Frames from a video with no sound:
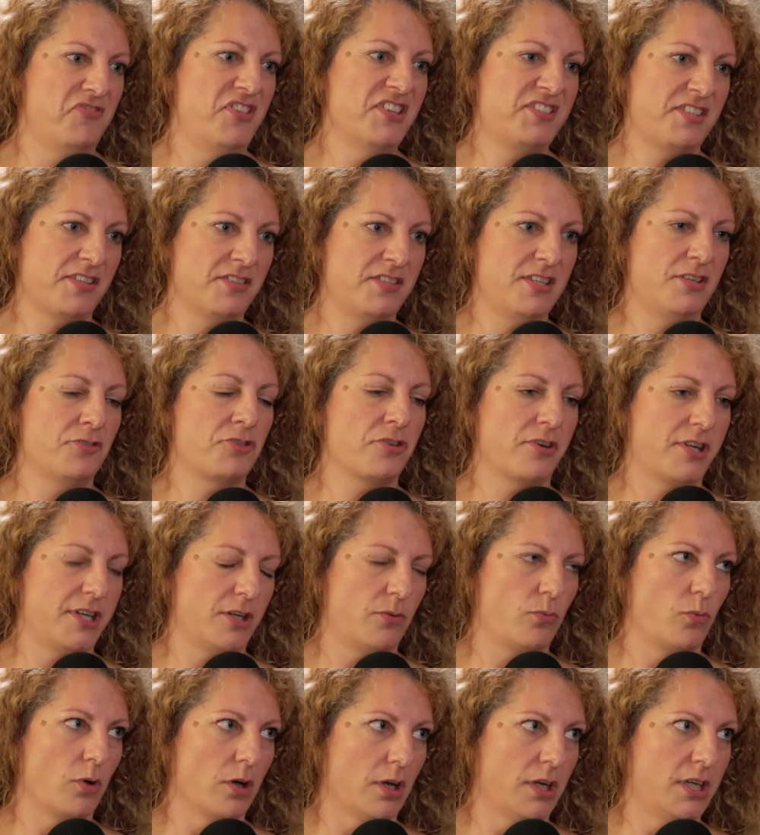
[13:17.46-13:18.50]
This is
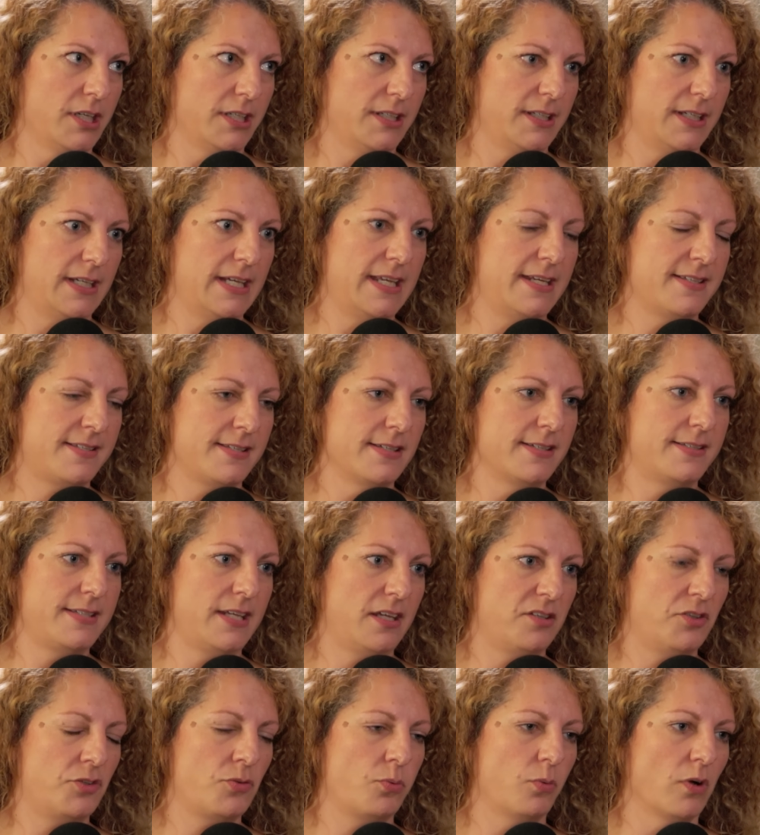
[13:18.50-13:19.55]
intricate work. Yeah. It is
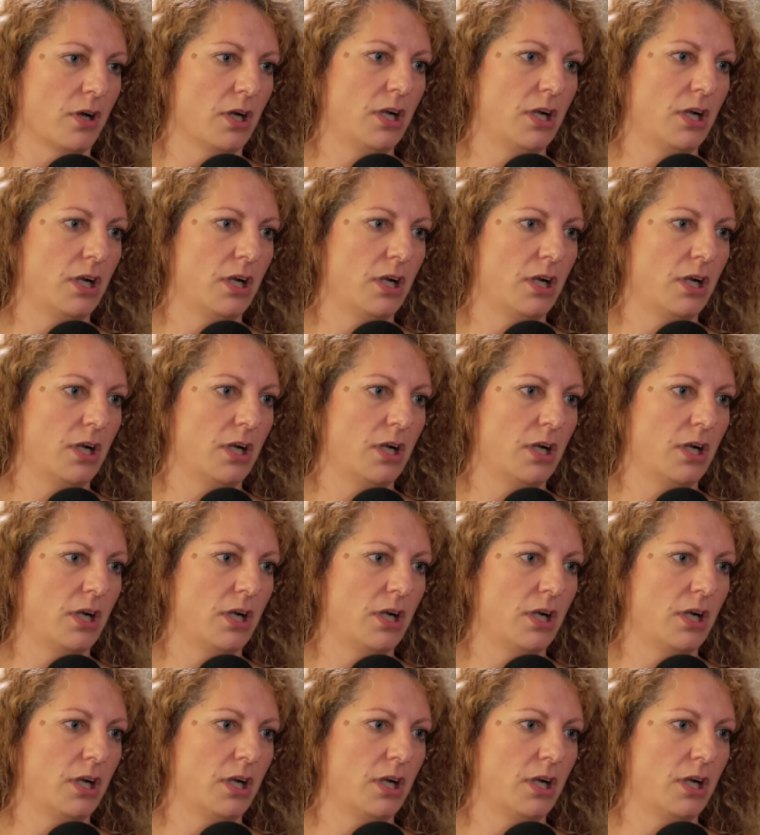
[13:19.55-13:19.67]
intense